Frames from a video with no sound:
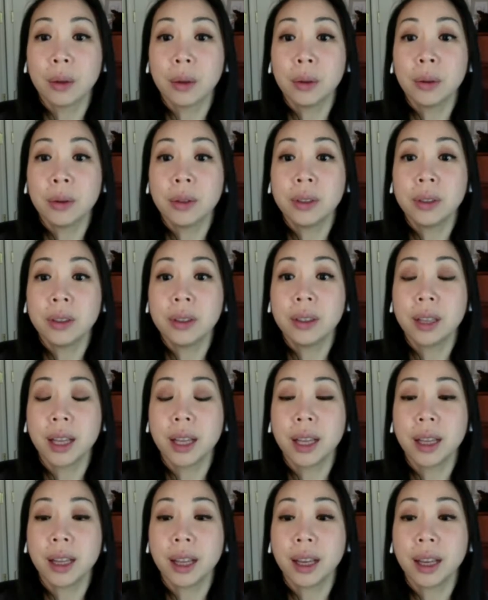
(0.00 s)

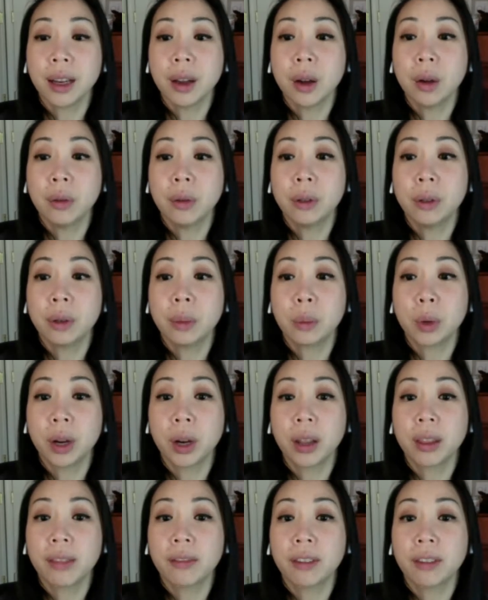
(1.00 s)
Close and let go of
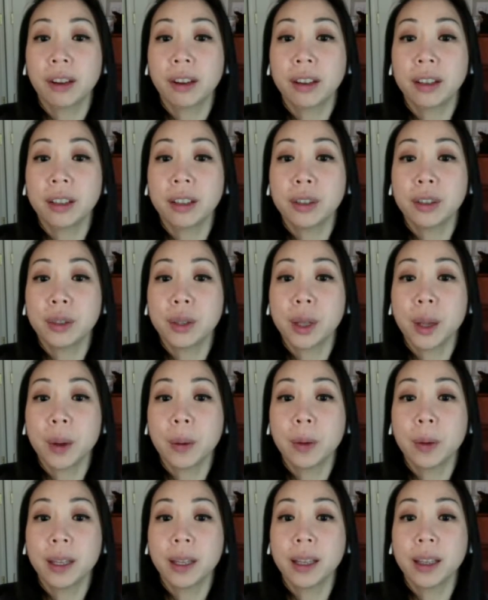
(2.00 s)
your breath very
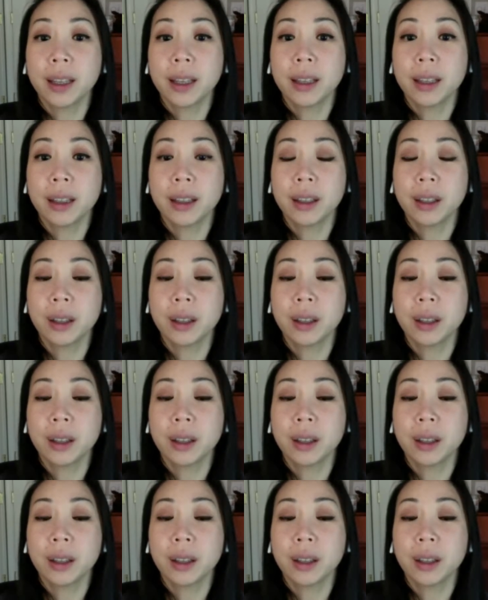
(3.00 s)
slowly.